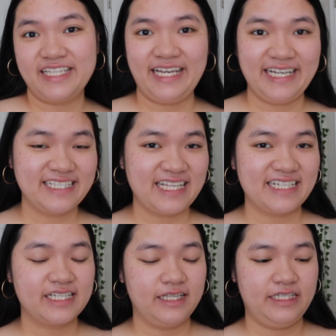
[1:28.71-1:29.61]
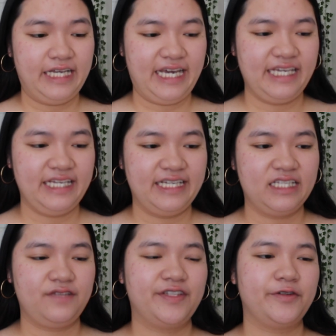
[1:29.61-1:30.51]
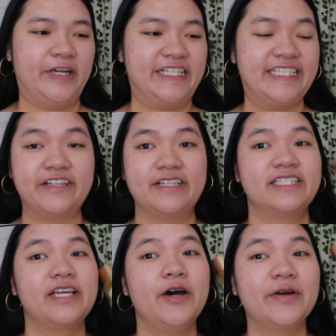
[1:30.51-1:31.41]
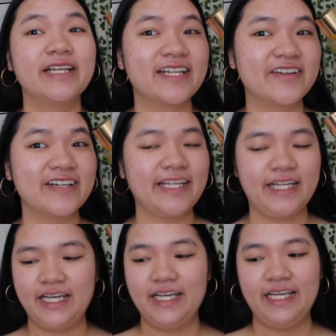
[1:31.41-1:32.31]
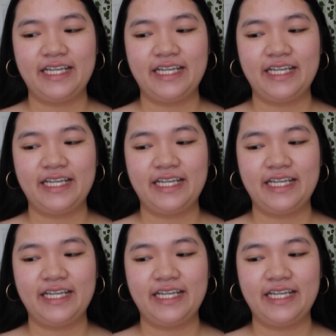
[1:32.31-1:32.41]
Today's scent of the day is Victoria's Secret's Coconut Granita